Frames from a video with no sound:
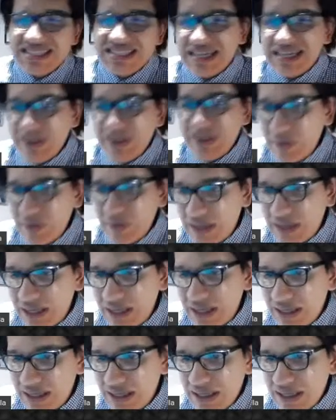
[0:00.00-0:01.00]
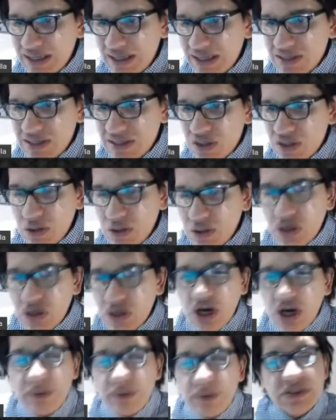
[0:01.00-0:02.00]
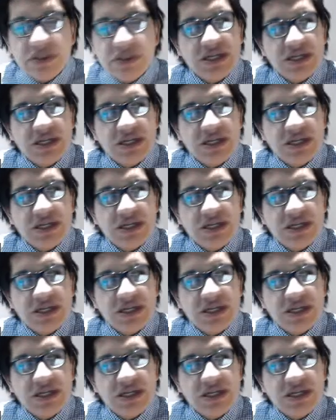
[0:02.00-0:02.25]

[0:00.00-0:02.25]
que, okay? So newcomers